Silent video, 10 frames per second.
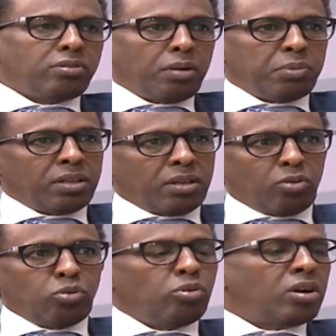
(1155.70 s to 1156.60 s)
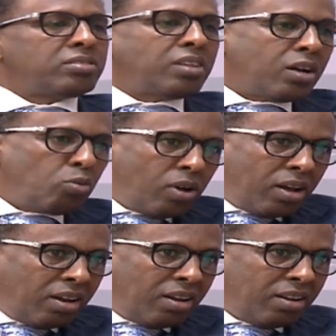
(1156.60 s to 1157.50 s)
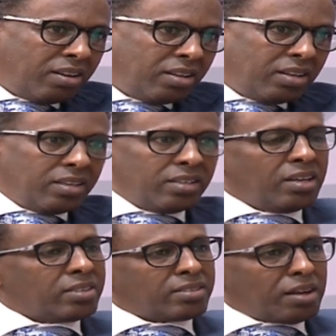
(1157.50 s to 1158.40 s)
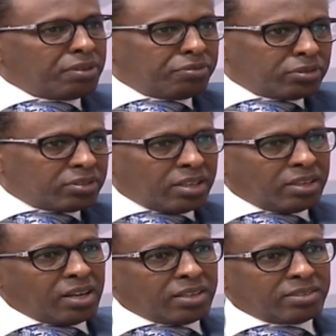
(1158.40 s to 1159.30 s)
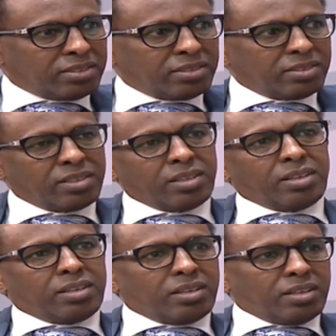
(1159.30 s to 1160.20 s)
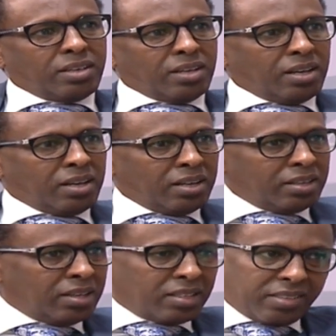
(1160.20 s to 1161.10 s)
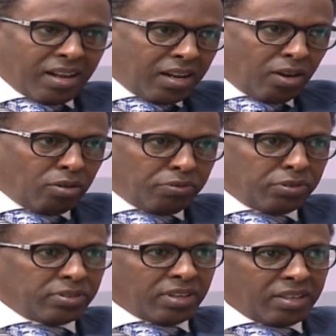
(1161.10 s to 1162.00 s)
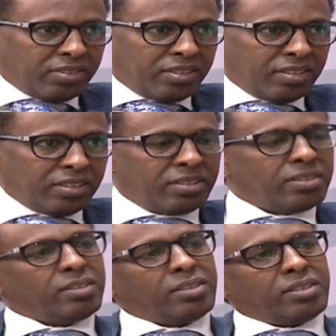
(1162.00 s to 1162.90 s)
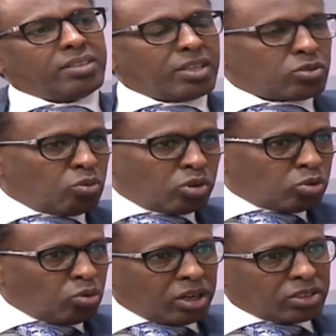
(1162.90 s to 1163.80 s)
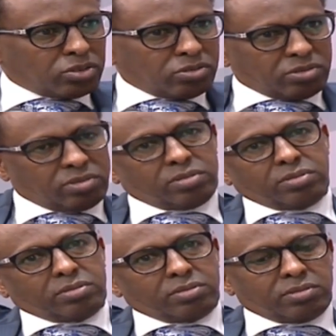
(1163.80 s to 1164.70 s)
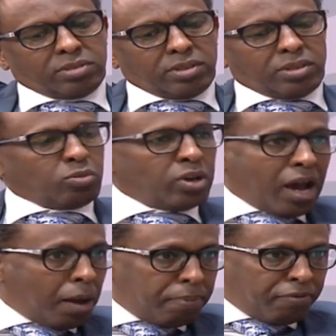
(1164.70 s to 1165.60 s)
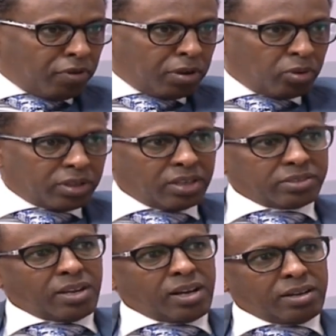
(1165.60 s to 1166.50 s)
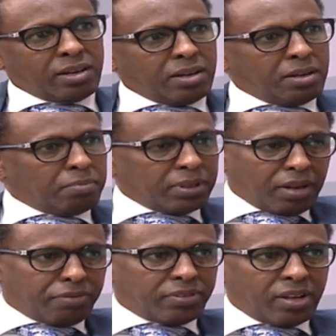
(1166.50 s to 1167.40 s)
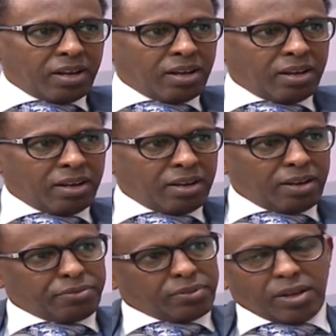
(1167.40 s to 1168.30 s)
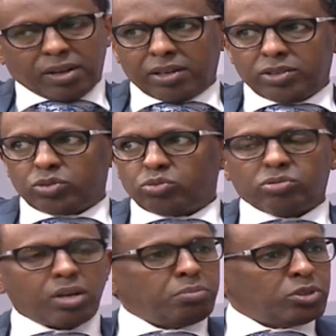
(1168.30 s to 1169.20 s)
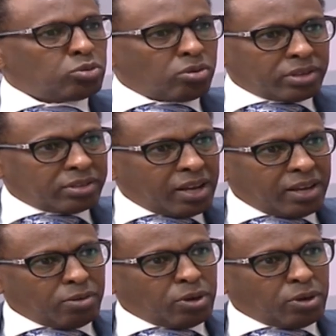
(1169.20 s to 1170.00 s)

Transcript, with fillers: I mean, Uhuru has done well. He has served for 10 years. Uh, he has done a lot for his country. He has won two elections. We are happy for him what he has done. But after, after his two term, he should retire. Why